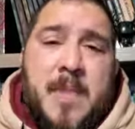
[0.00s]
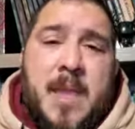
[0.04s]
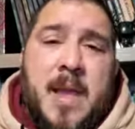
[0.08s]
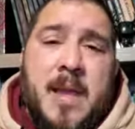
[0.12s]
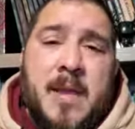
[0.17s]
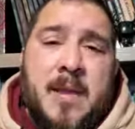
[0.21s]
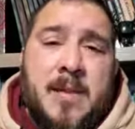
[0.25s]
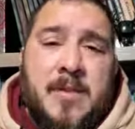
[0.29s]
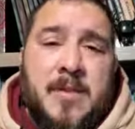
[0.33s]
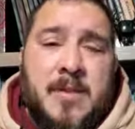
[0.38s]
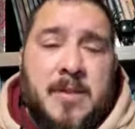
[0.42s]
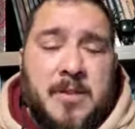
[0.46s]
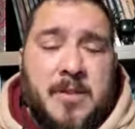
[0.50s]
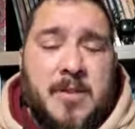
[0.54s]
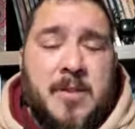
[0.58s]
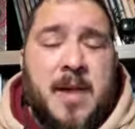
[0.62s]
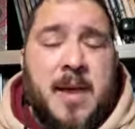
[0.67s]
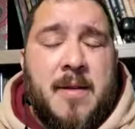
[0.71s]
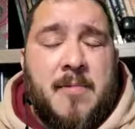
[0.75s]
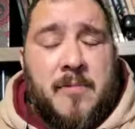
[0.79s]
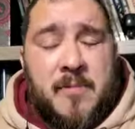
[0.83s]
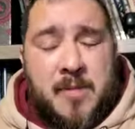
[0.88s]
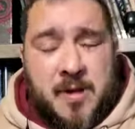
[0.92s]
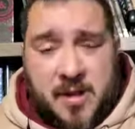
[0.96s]
And to do
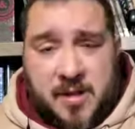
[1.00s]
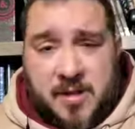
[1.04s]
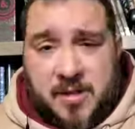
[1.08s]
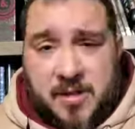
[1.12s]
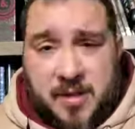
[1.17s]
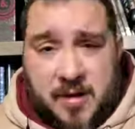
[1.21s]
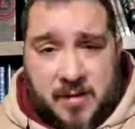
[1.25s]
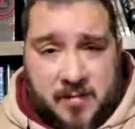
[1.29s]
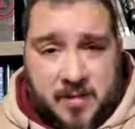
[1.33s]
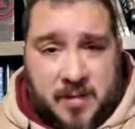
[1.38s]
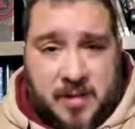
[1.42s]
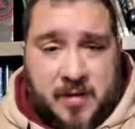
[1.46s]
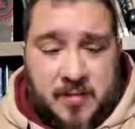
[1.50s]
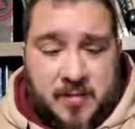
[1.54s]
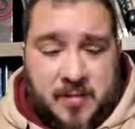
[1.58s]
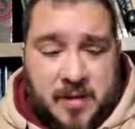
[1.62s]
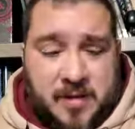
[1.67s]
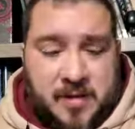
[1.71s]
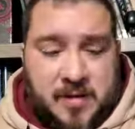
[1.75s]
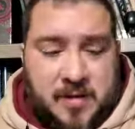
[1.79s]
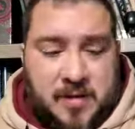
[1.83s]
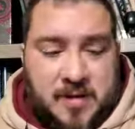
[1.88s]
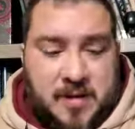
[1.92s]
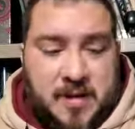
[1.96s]
that, we're going to start with the
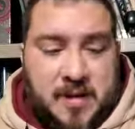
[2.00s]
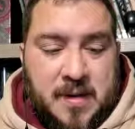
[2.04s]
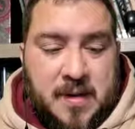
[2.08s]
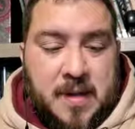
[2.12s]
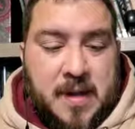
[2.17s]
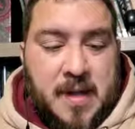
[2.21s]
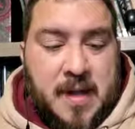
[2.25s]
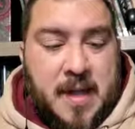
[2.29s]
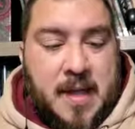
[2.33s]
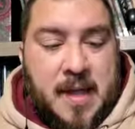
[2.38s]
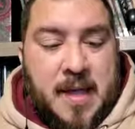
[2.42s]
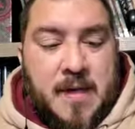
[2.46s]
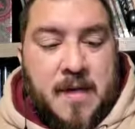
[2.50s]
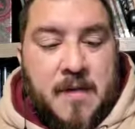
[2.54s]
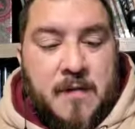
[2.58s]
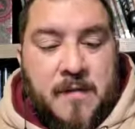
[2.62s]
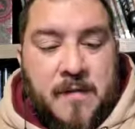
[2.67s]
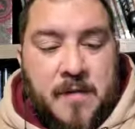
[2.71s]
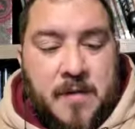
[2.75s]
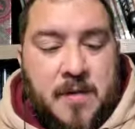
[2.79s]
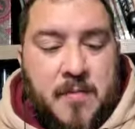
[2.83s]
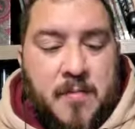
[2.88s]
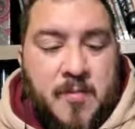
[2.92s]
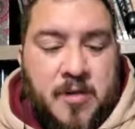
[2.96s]
wizards.
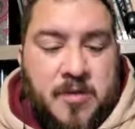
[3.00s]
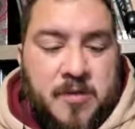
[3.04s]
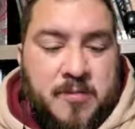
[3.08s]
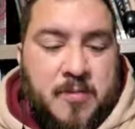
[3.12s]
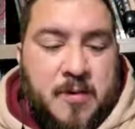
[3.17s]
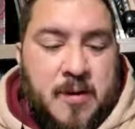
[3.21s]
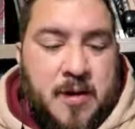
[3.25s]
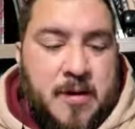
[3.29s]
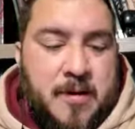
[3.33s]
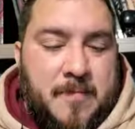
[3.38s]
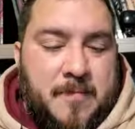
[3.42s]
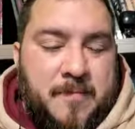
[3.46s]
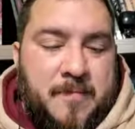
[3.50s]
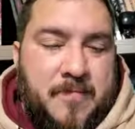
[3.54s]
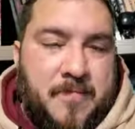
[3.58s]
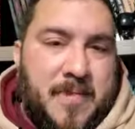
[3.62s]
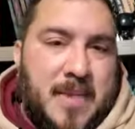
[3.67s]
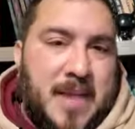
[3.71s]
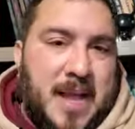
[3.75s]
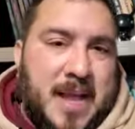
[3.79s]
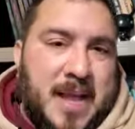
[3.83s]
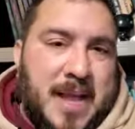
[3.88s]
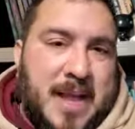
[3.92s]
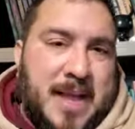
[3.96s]
For the most part,
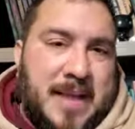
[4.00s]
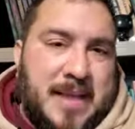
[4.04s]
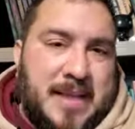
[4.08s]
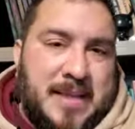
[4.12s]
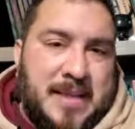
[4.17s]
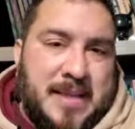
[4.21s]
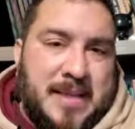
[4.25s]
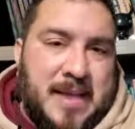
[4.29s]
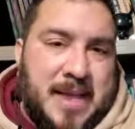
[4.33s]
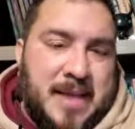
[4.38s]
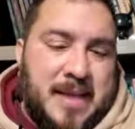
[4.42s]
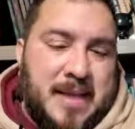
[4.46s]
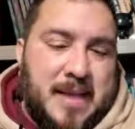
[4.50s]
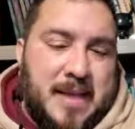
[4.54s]
I'd say